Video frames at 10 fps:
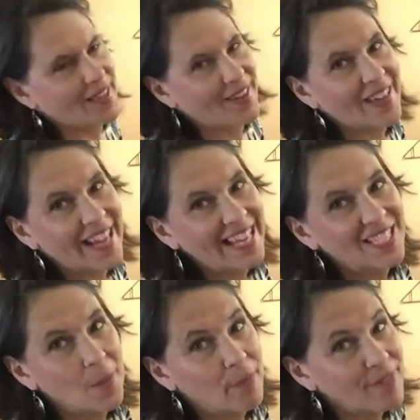Okay,
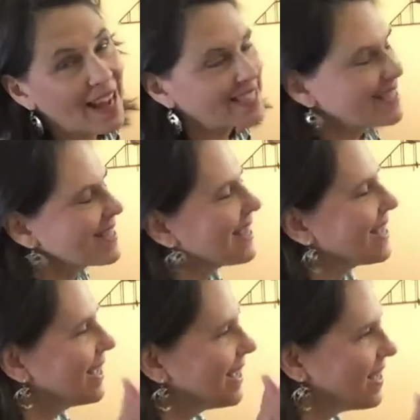so practice
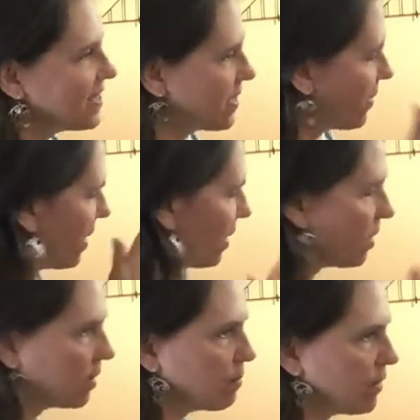it so that
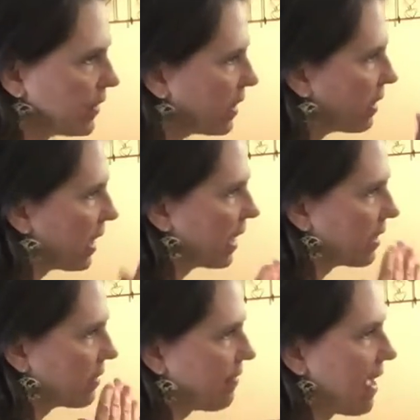you're moving your
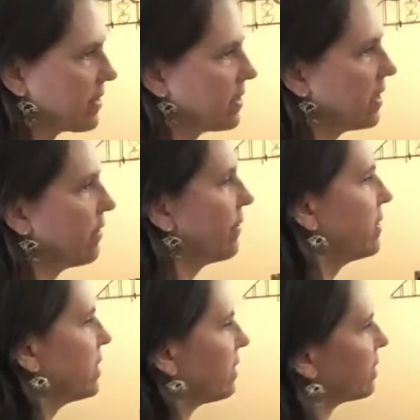hand fast enough
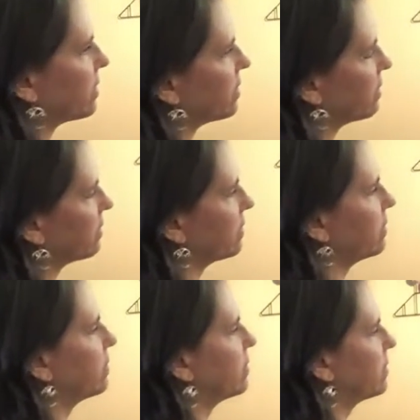
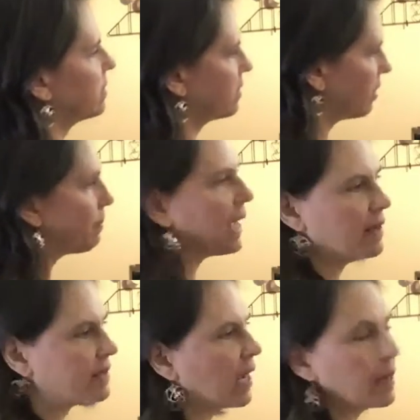to be
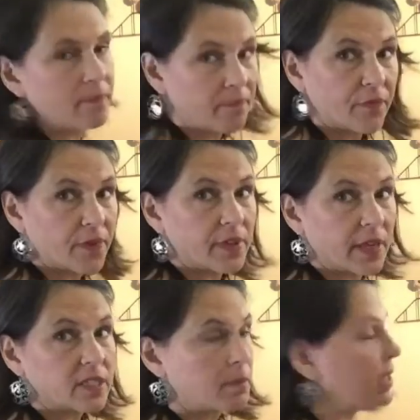on time for the
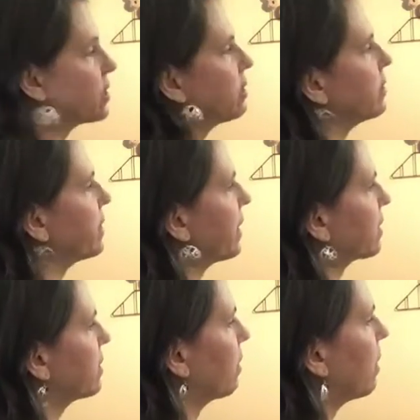next measure or the
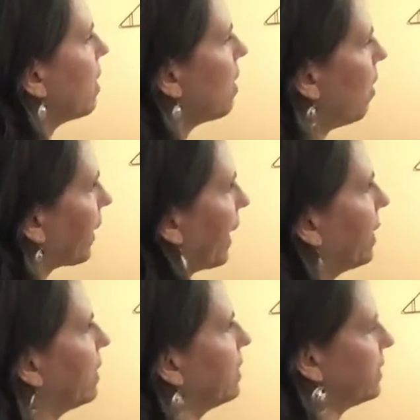next note.
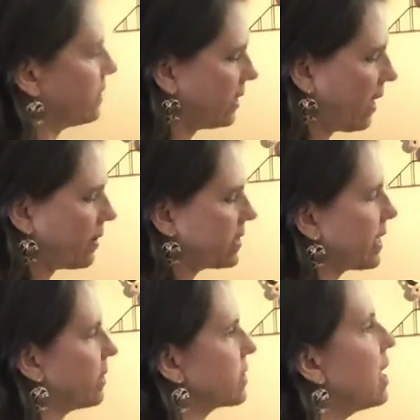Okay, let's see how it
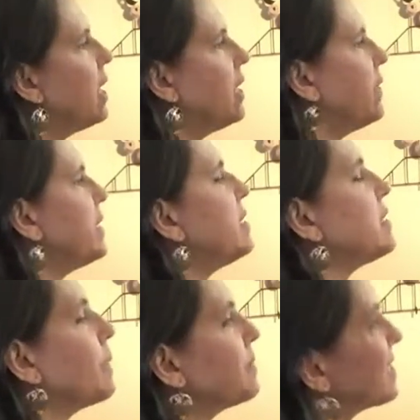sounds. This is
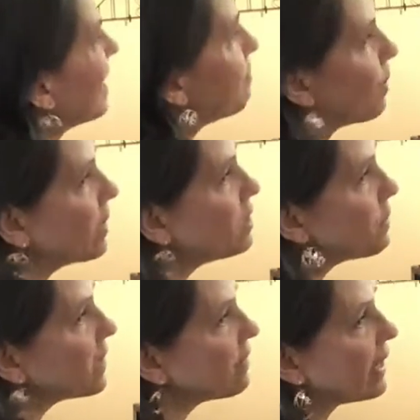up to tempo. It's
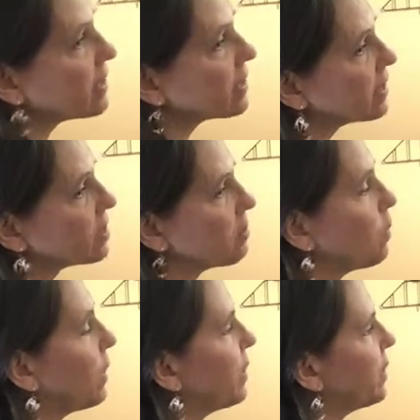pretty fast. It should be
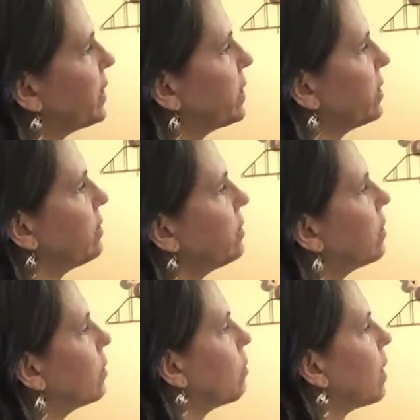132.
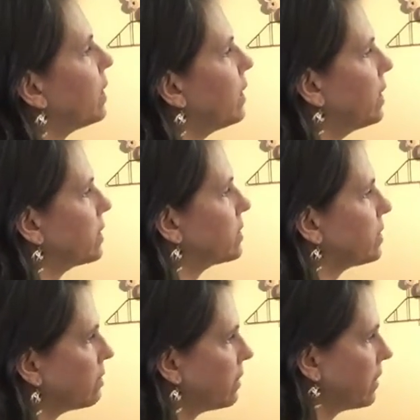1,
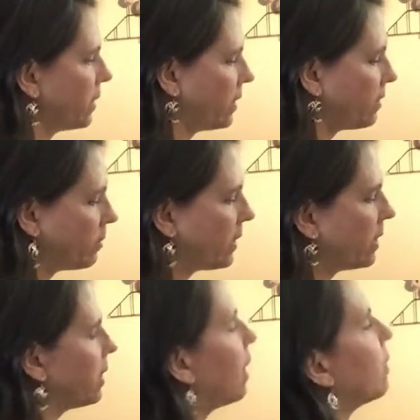2. Here
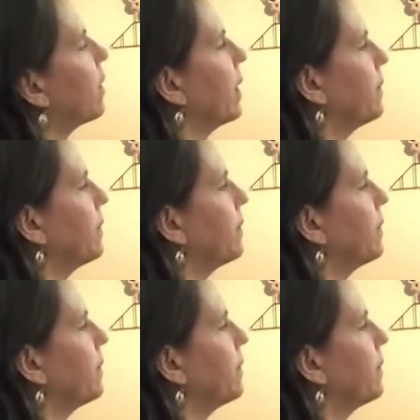we go.